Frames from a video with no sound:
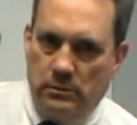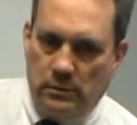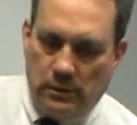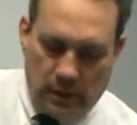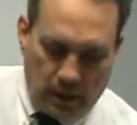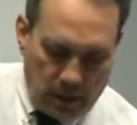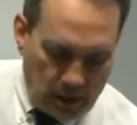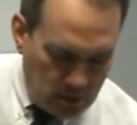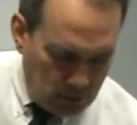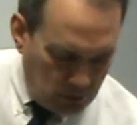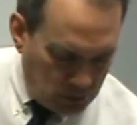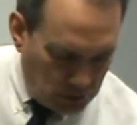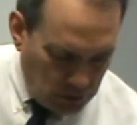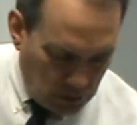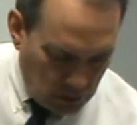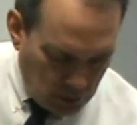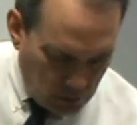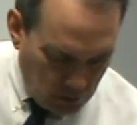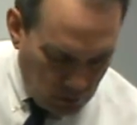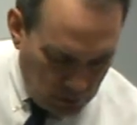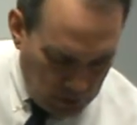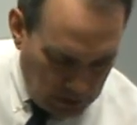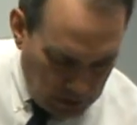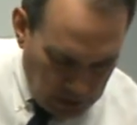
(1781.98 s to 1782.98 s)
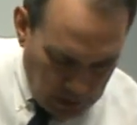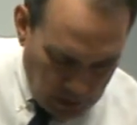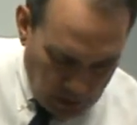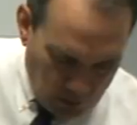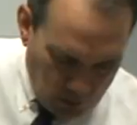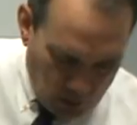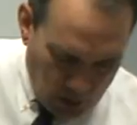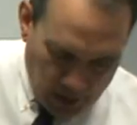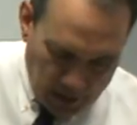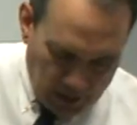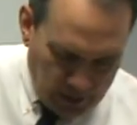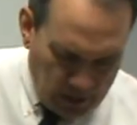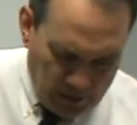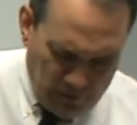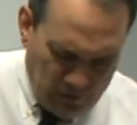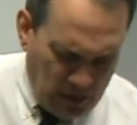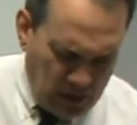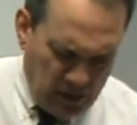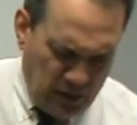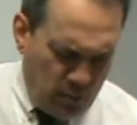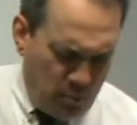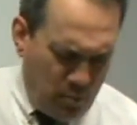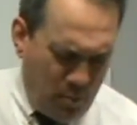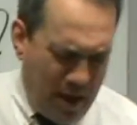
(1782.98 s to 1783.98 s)
Okay, so anyway,
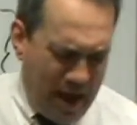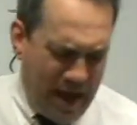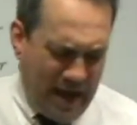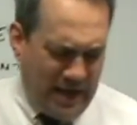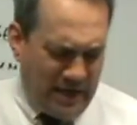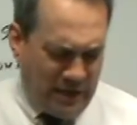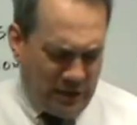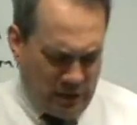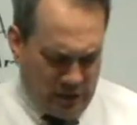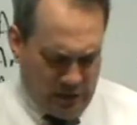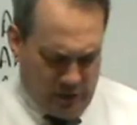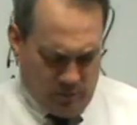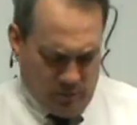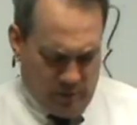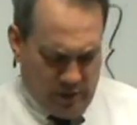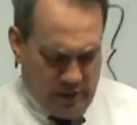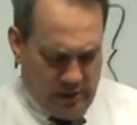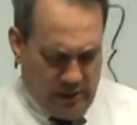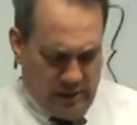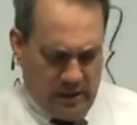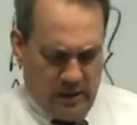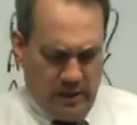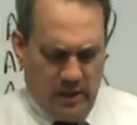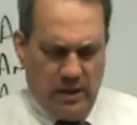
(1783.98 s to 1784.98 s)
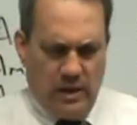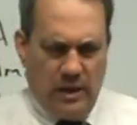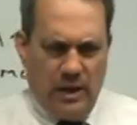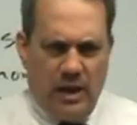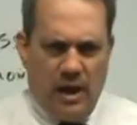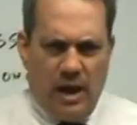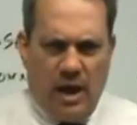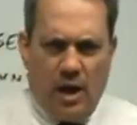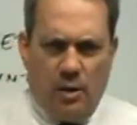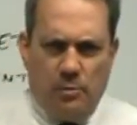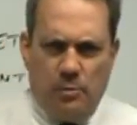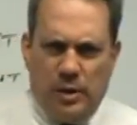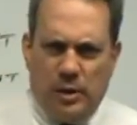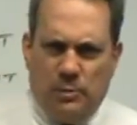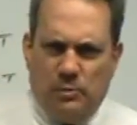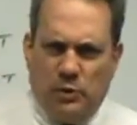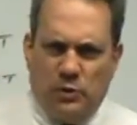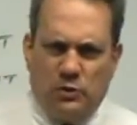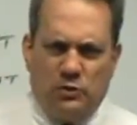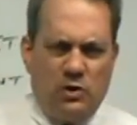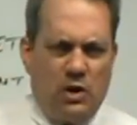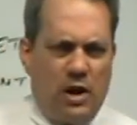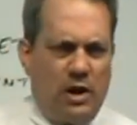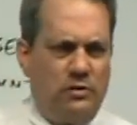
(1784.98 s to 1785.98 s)
it amazes me how people
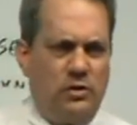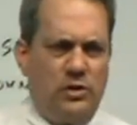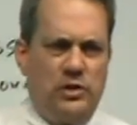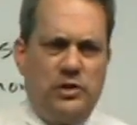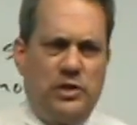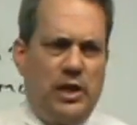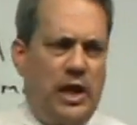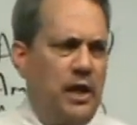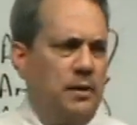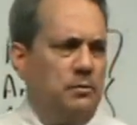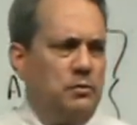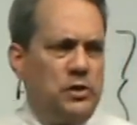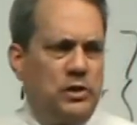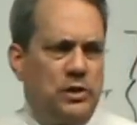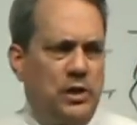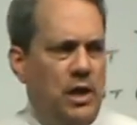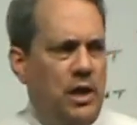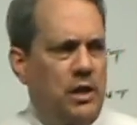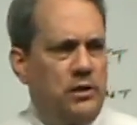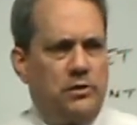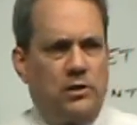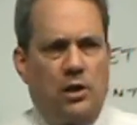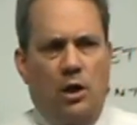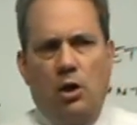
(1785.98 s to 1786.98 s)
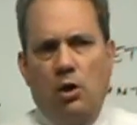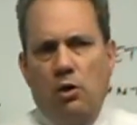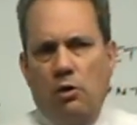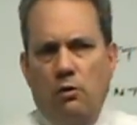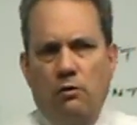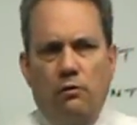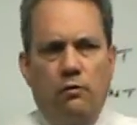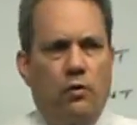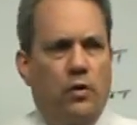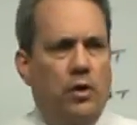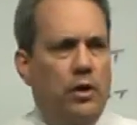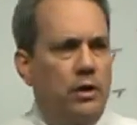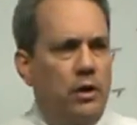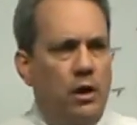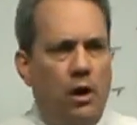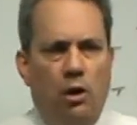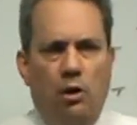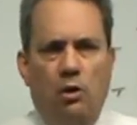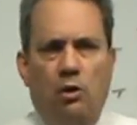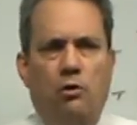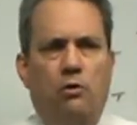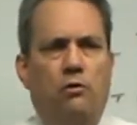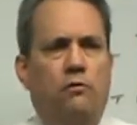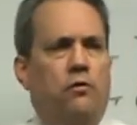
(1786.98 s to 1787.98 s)
try the same stunts over and
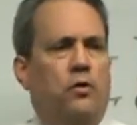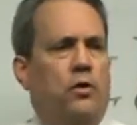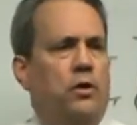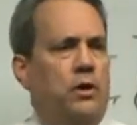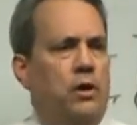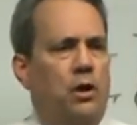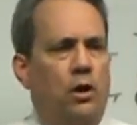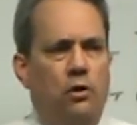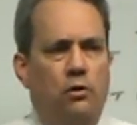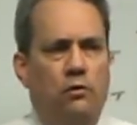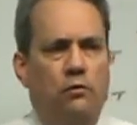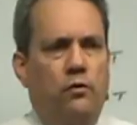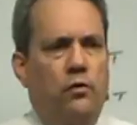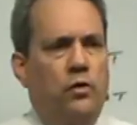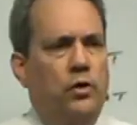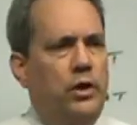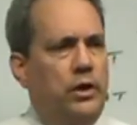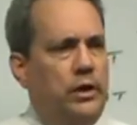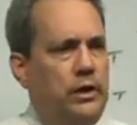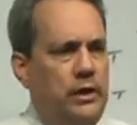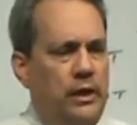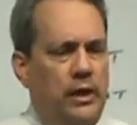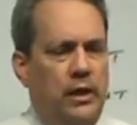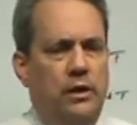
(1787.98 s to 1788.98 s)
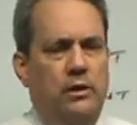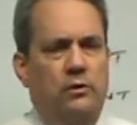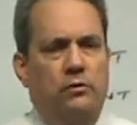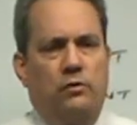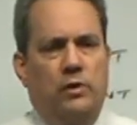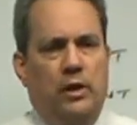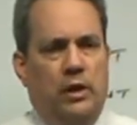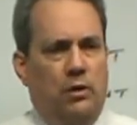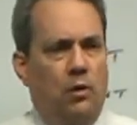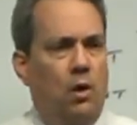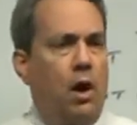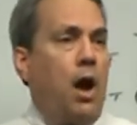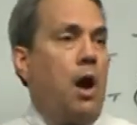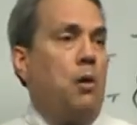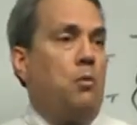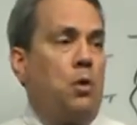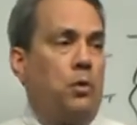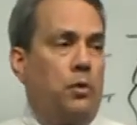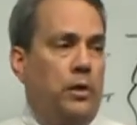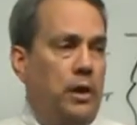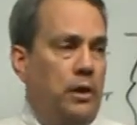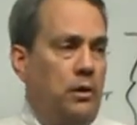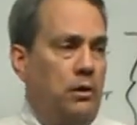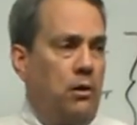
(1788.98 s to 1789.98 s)
over and over again and think, oh, I
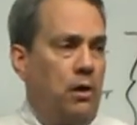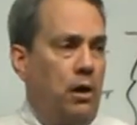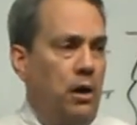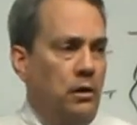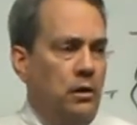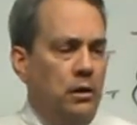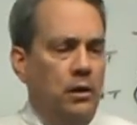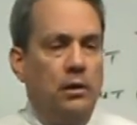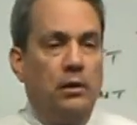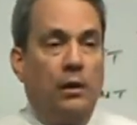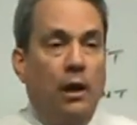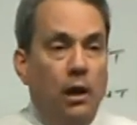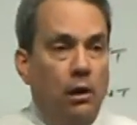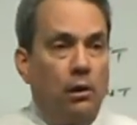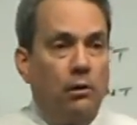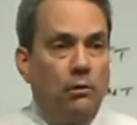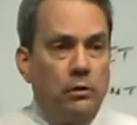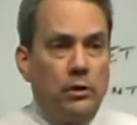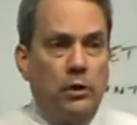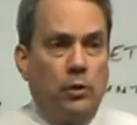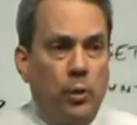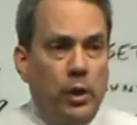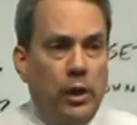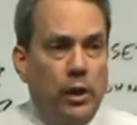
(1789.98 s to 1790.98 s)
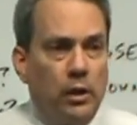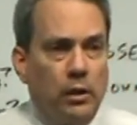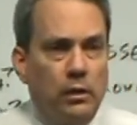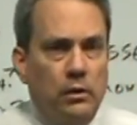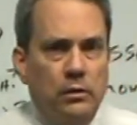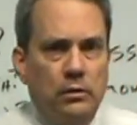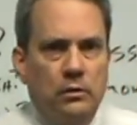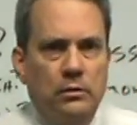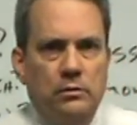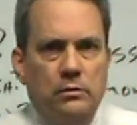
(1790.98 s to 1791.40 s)
won't get caught. No, you will.